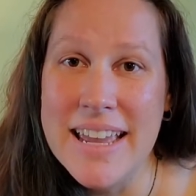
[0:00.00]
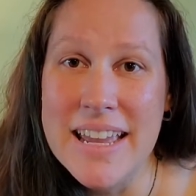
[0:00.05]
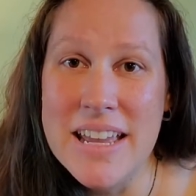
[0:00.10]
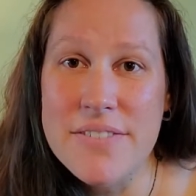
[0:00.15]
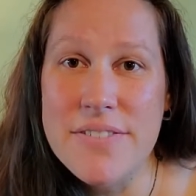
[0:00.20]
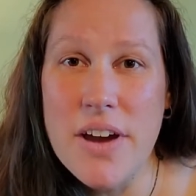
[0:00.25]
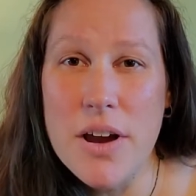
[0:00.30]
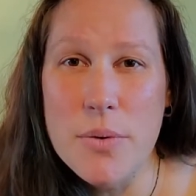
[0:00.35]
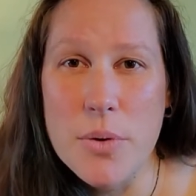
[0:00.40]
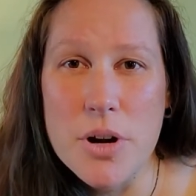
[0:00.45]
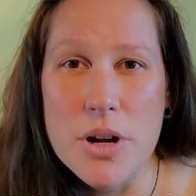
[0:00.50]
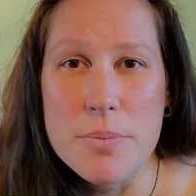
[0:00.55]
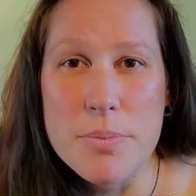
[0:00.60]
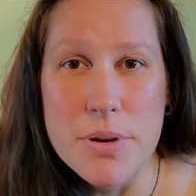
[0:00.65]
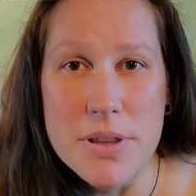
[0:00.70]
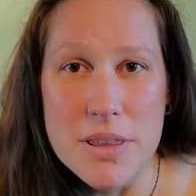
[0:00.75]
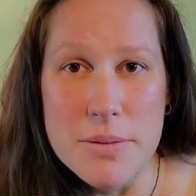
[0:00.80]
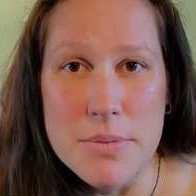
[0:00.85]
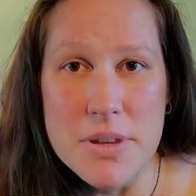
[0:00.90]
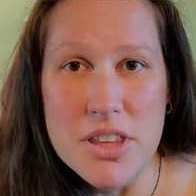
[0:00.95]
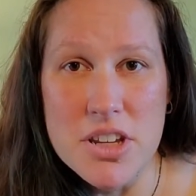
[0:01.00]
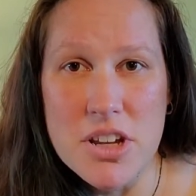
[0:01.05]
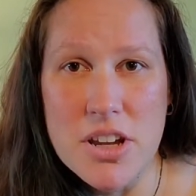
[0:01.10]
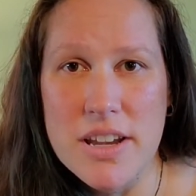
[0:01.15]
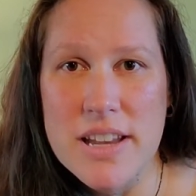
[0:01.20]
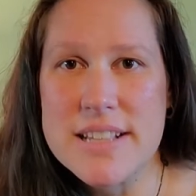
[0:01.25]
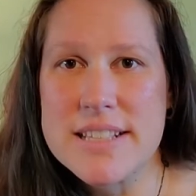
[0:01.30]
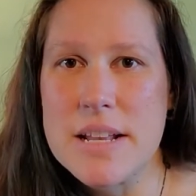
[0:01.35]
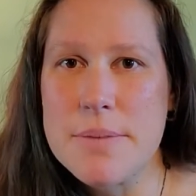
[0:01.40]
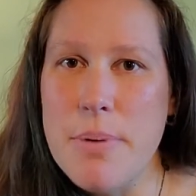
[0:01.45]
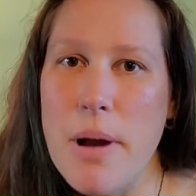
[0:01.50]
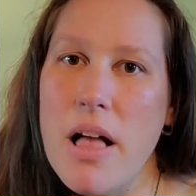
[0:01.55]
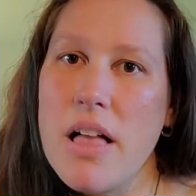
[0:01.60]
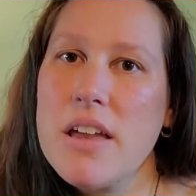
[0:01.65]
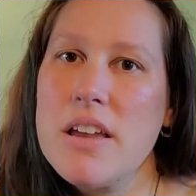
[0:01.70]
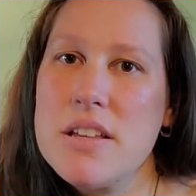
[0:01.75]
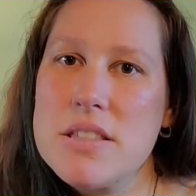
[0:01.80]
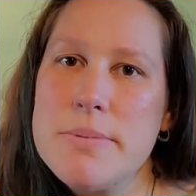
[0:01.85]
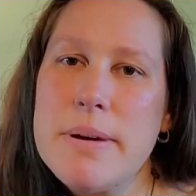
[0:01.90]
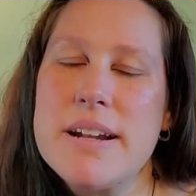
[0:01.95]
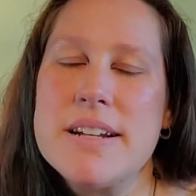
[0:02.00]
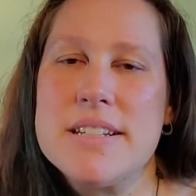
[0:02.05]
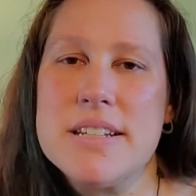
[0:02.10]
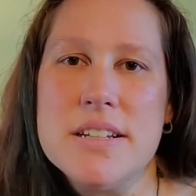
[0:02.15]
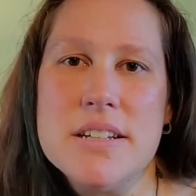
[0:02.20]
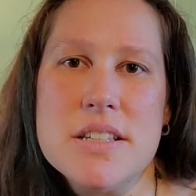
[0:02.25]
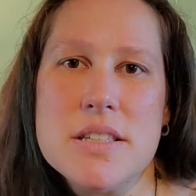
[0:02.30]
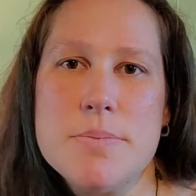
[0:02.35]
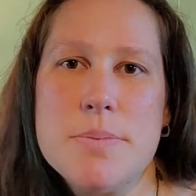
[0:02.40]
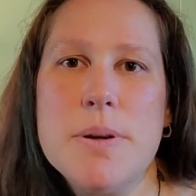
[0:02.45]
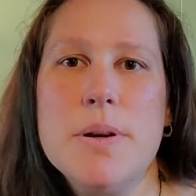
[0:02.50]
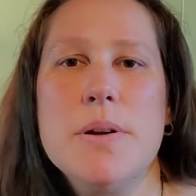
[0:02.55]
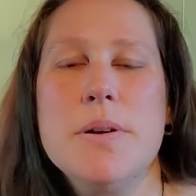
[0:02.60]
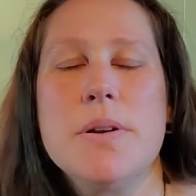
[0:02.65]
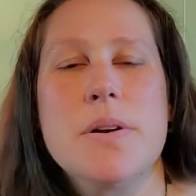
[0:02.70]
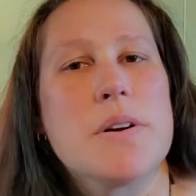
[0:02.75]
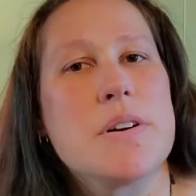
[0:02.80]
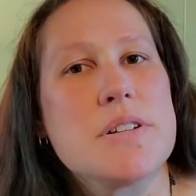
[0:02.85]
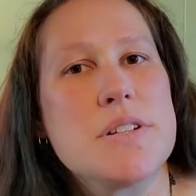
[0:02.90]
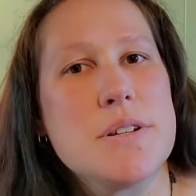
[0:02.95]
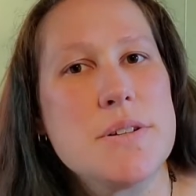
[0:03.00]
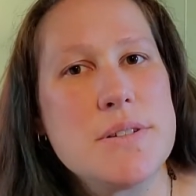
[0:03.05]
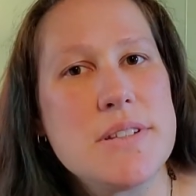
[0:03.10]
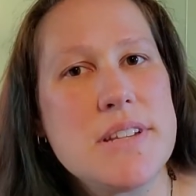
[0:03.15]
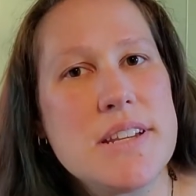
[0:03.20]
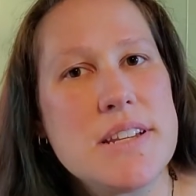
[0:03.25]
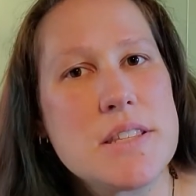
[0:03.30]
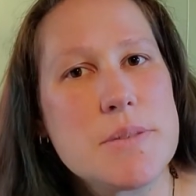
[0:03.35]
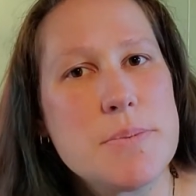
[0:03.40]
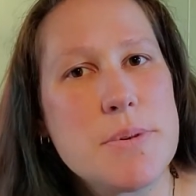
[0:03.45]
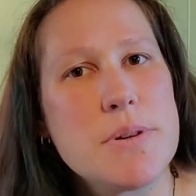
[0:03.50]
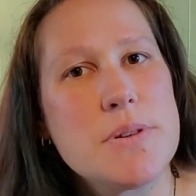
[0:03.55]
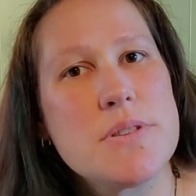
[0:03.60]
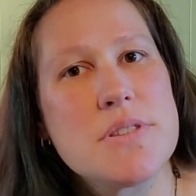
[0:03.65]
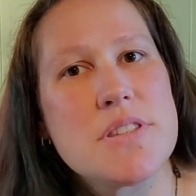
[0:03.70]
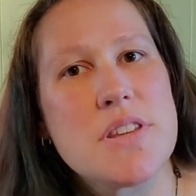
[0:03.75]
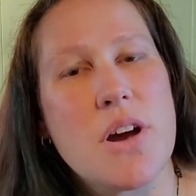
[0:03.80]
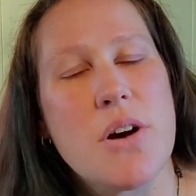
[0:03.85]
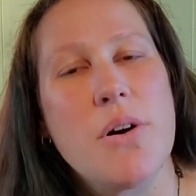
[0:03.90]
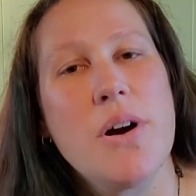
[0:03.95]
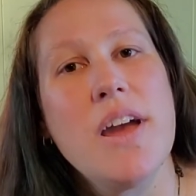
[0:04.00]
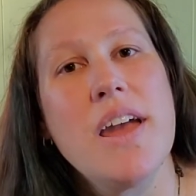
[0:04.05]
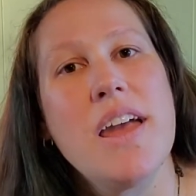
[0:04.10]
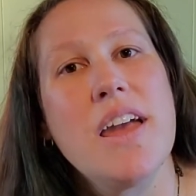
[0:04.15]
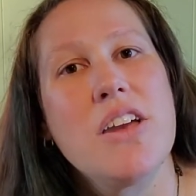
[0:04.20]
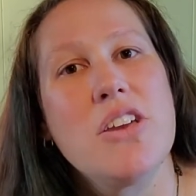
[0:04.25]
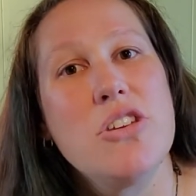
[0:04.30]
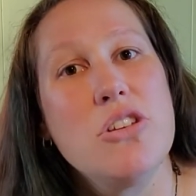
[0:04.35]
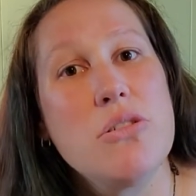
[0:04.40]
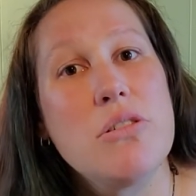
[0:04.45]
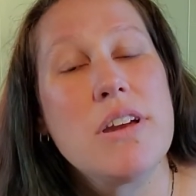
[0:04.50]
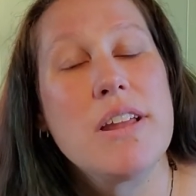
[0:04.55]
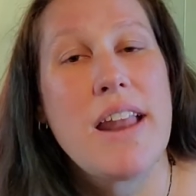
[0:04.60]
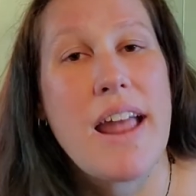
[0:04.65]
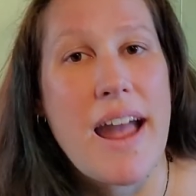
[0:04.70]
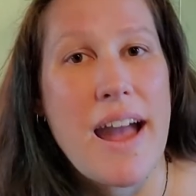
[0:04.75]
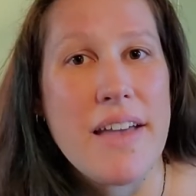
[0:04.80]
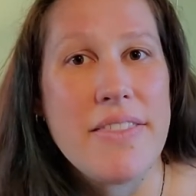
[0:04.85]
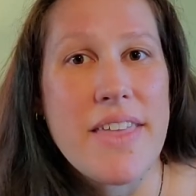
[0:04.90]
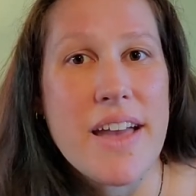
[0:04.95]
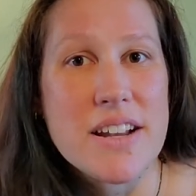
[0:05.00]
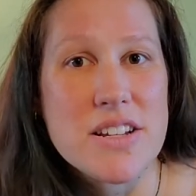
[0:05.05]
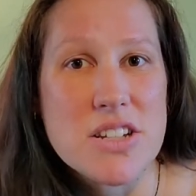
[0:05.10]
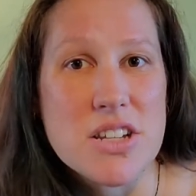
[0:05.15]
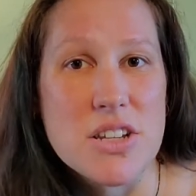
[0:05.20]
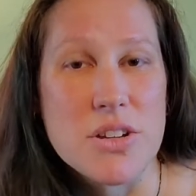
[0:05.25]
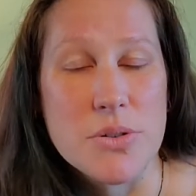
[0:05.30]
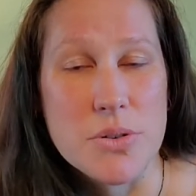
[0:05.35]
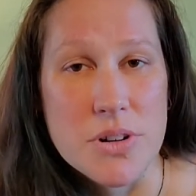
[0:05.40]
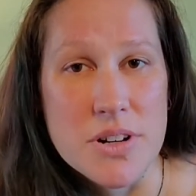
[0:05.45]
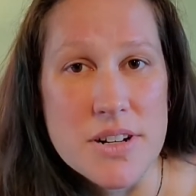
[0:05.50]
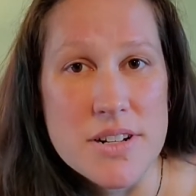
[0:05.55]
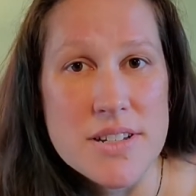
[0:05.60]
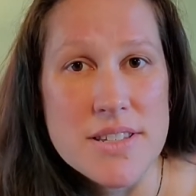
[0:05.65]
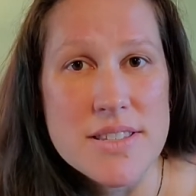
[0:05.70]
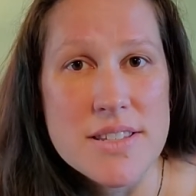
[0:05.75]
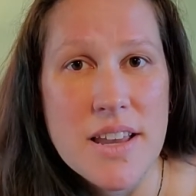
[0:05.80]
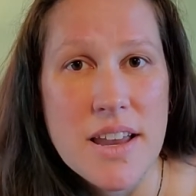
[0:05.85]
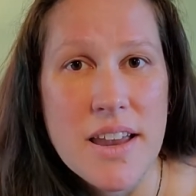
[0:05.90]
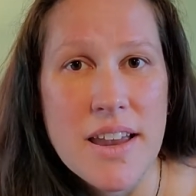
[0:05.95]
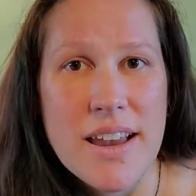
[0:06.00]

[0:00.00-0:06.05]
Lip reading: If I were to put them in the cookies, I'd probably use about a teaspoon or 2 teaspoons, so you can add that to yours.